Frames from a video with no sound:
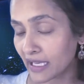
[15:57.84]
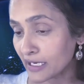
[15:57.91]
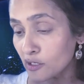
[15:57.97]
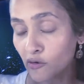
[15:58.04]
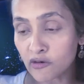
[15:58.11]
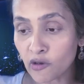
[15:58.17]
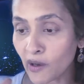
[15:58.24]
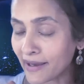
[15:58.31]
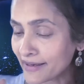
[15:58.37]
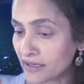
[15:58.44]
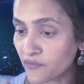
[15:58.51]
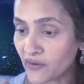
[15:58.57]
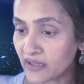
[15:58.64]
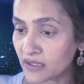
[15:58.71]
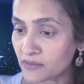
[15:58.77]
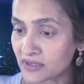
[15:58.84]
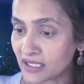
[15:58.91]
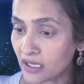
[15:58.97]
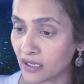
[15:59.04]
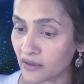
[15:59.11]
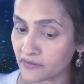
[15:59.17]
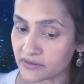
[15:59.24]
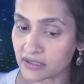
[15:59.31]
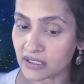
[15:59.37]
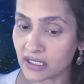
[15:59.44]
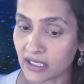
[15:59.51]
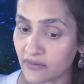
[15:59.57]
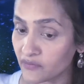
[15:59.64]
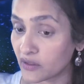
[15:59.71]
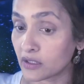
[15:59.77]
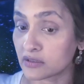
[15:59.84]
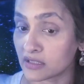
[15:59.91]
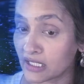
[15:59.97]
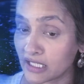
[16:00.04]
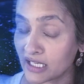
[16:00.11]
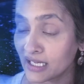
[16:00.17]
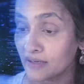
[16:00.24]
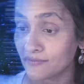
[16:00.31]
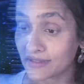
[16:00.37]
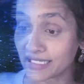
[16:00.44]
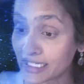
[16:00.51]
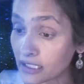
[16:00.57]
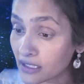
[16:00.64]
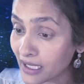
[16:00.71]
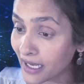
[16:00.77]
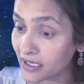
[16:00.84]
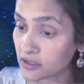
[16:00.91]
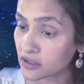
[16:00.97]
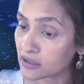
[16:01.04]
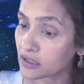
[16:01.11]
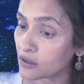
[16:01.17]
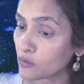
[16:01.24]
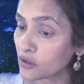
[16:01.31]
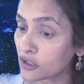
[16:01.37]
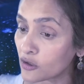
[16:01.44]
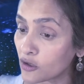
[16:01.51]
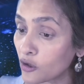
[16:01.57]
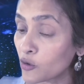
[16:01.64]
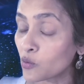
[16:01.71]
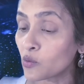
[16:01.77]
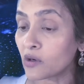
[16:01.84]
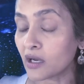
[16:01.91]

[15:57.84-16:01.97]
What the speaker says: don't know how to defend themselves if there's any kind of legal action that could go.